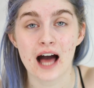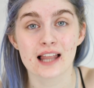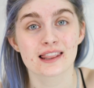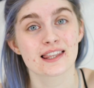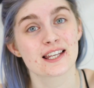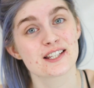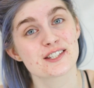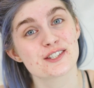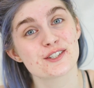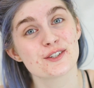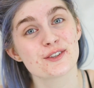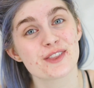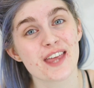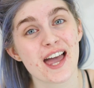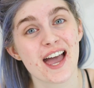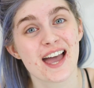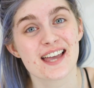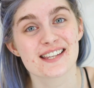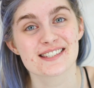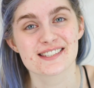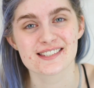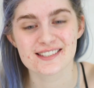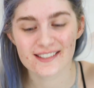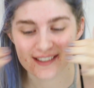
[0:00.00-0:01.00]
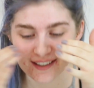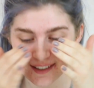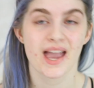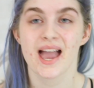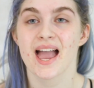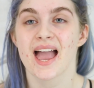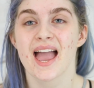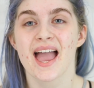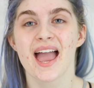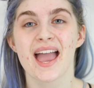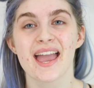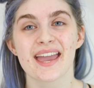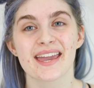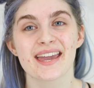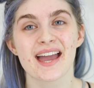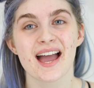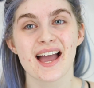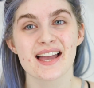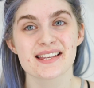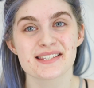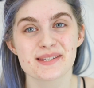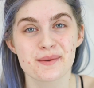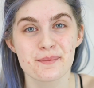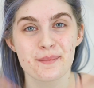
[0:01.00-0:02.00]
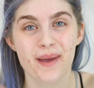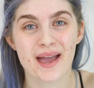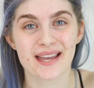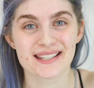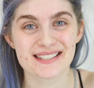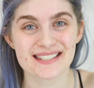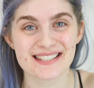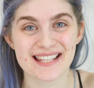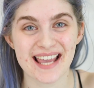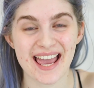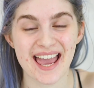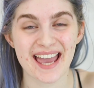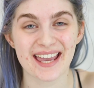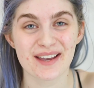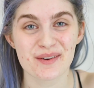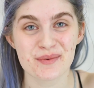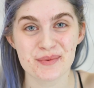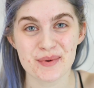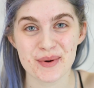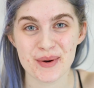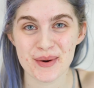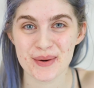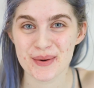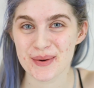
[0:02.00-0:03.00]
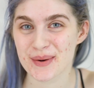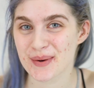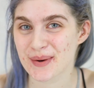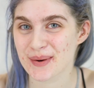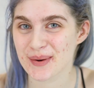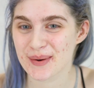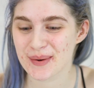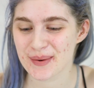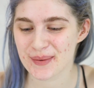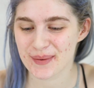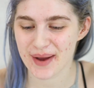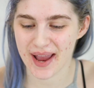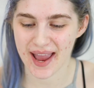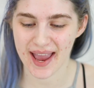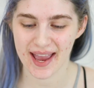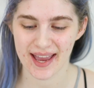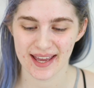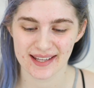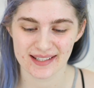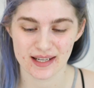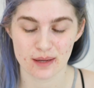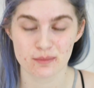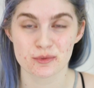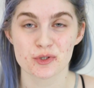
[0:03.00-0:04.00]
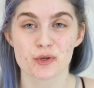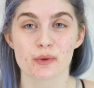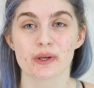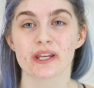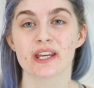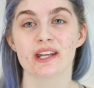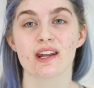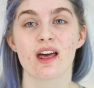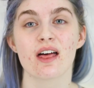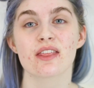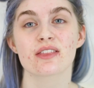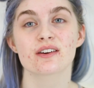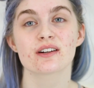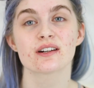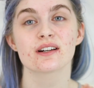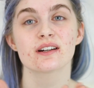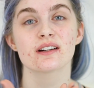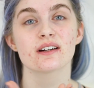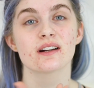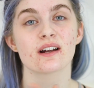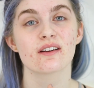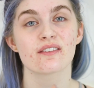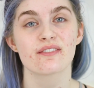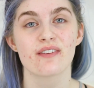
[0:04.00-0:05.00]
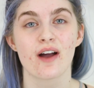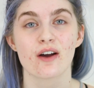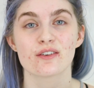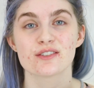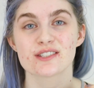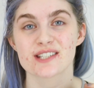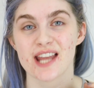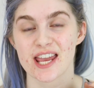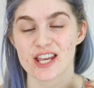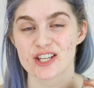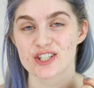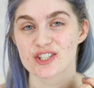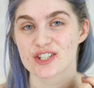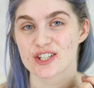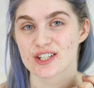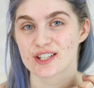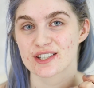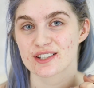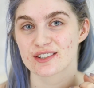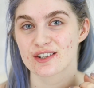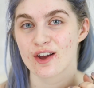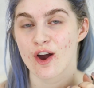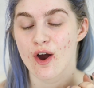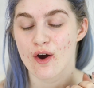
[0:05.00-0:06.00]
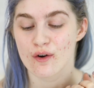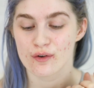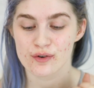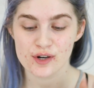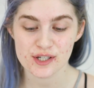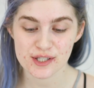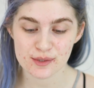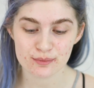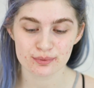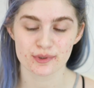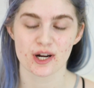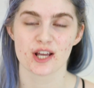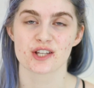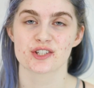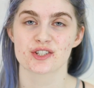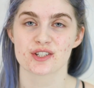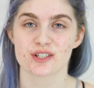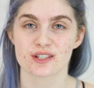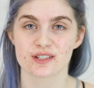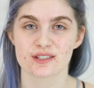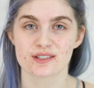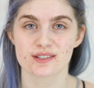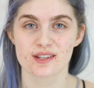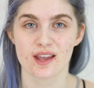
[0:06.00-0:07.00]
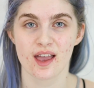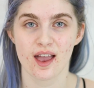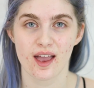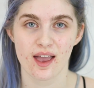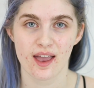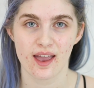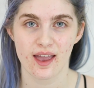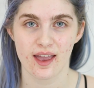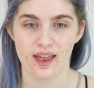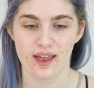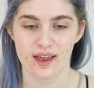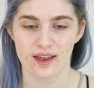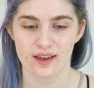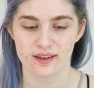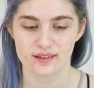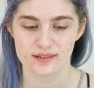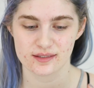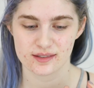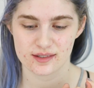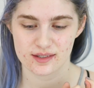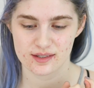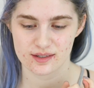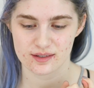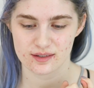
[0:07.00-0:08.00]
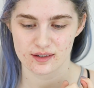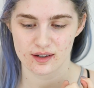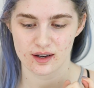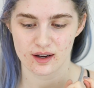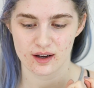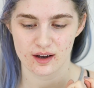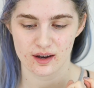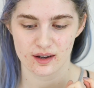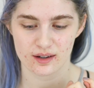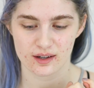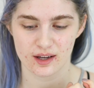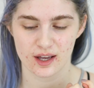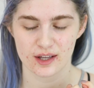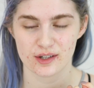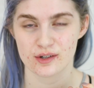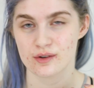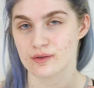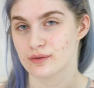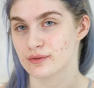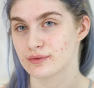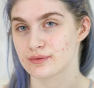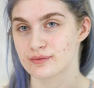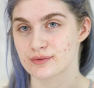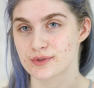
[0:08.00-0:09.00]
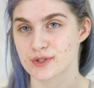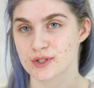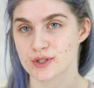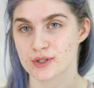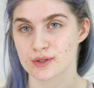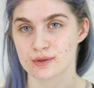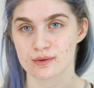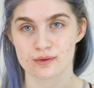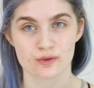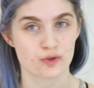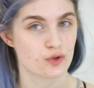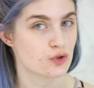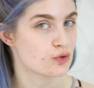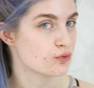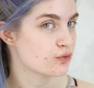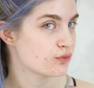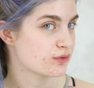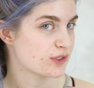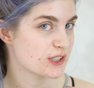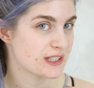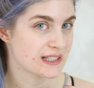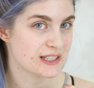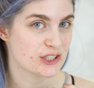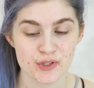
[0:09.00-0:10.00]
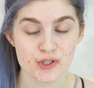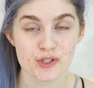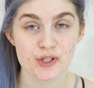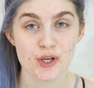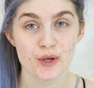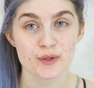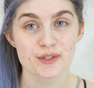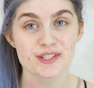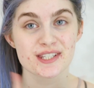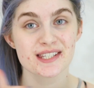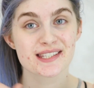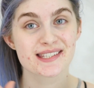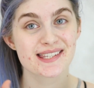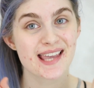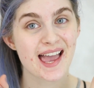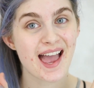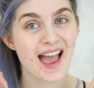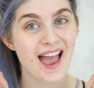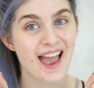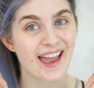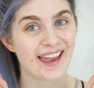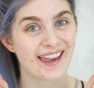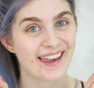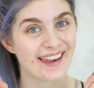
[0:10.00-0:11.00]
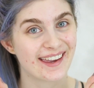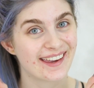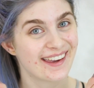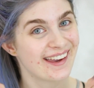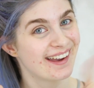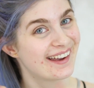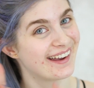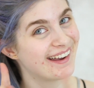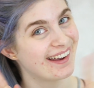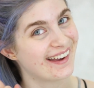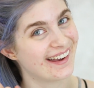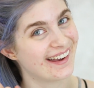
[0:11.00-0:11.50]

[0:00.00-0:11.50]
Let's do this! Hey guys, I'm back today! Woohoo! And I'm doing another foundation, first impressions, and kind of... So today,